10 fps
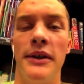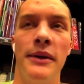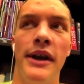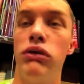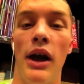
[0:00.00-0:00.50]

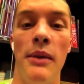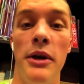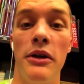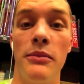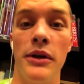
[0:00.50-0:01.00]
Okay, I'm
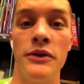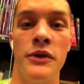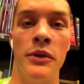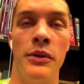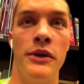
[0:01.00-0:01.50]
here in Barnes &
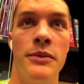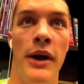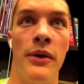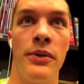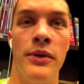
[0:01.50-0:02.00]
Noble. It's
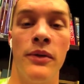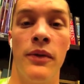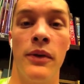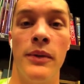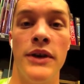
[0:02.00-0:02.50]
about 3 or
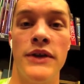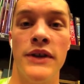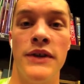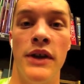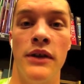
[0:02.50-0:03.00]
4 weeks
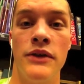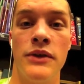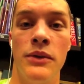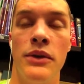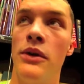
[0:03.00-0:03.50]
since the
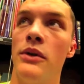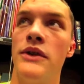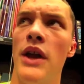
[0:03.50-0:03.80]
school... No, it's